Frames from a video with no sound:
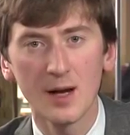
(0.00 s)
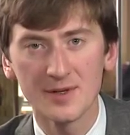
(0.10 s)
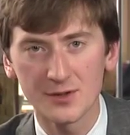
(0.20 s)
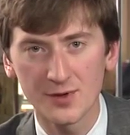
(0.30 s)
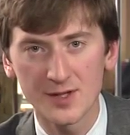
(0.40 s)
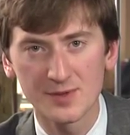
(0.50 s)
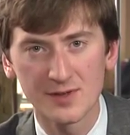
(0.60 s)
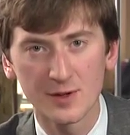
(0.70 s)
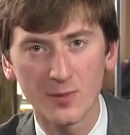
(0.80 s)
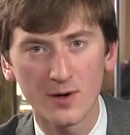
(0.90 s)
the
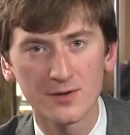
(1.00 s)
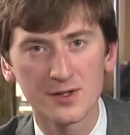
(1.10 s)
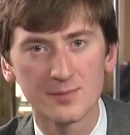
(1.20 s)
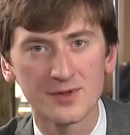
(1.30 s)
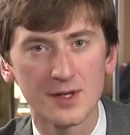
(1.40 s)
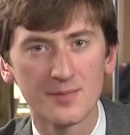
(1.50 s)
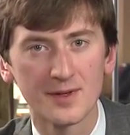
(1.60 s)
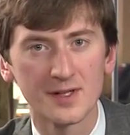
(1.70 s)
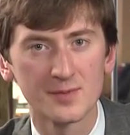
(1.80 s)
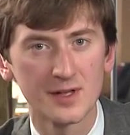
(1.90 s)
Trans-Pacific Partnership is something
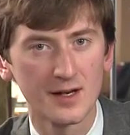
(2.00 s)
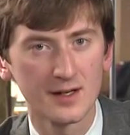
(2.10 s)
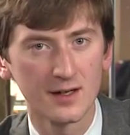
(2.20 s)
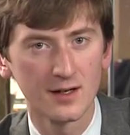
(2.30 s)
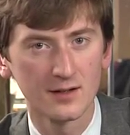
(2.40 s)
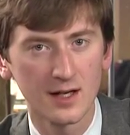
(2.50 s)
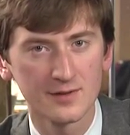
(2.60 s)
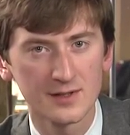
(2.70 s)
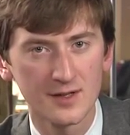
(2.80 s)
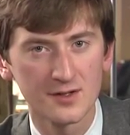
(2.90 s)
that's been getting a lot of
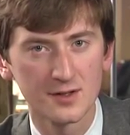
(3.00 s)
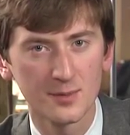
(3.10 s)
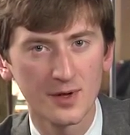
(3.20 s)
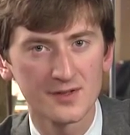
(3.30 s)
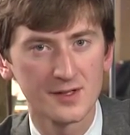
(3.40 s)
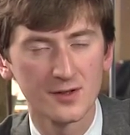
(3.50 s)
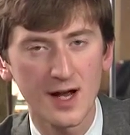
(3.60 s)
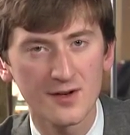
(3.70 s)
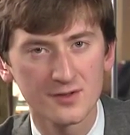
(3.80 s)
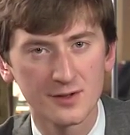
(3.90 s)
attention in the press
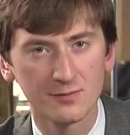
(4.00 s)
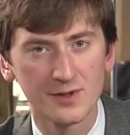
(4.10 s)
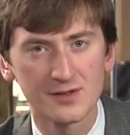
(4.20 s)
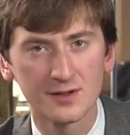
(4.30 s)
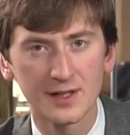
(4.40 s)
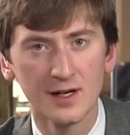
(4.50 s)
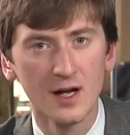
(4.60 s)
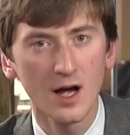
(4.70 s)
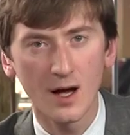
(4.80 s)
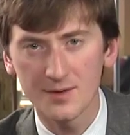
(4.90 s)
internationally recently,
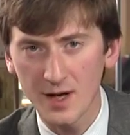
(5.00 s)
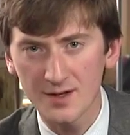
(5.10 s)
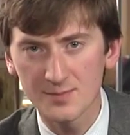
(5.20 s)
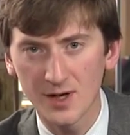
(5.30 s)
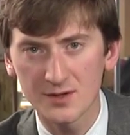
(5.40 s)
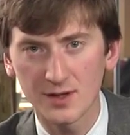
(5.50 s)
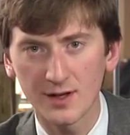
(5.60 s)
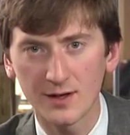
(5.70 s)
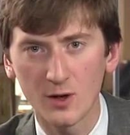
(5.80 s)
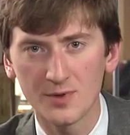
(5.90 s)
not as much
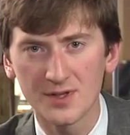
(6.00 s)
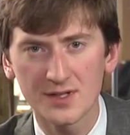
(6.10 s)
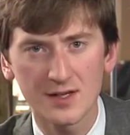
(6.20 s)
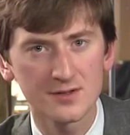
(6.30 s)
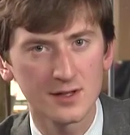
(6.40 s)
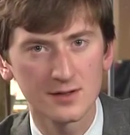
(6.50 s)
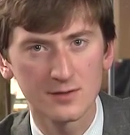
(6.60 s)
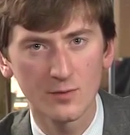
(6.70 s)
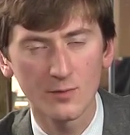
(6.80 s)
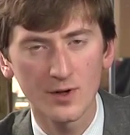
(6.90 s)
at home in the States.
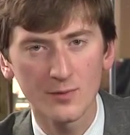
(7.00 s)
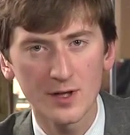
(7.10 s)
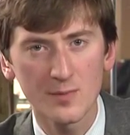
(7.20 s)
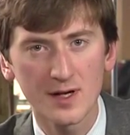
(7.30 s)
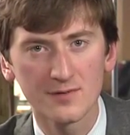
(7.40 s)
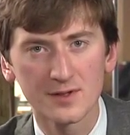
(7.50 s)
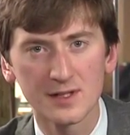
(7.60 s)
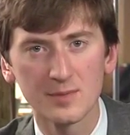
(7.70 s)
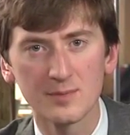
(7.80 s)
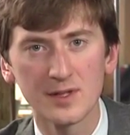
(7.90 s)
What do you make of the
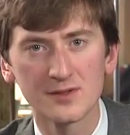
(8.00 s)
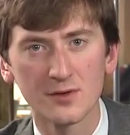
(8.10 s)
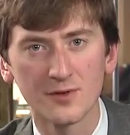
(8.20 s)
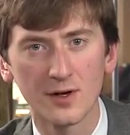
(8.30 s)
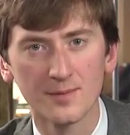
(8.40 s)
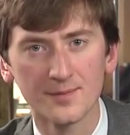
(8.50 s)
TPP so far?